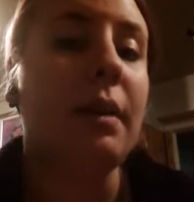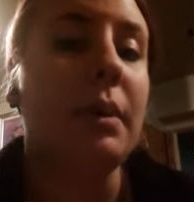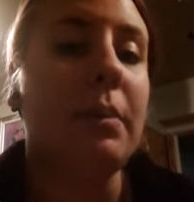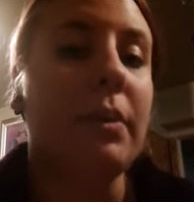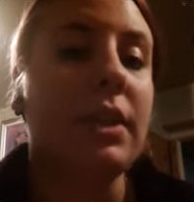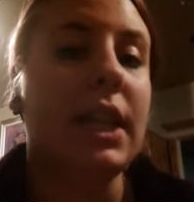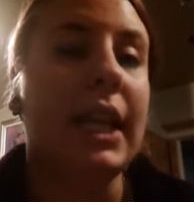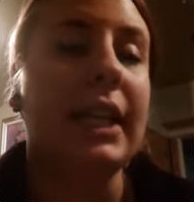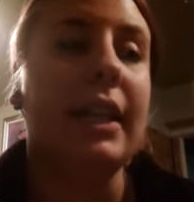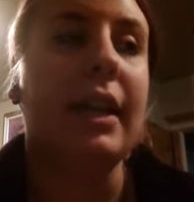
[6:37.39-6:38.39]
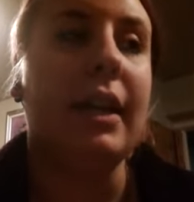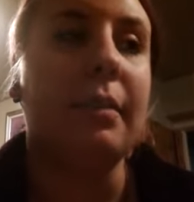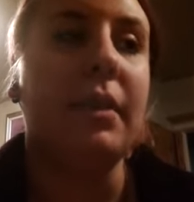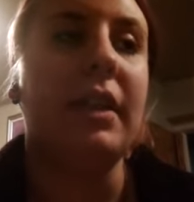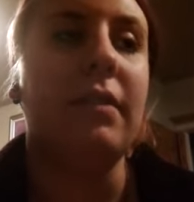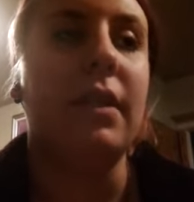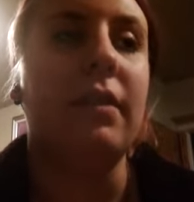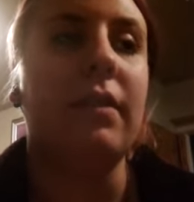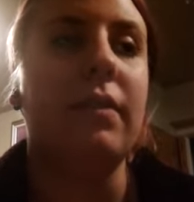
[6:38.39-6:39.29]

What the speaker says: we both like, we have a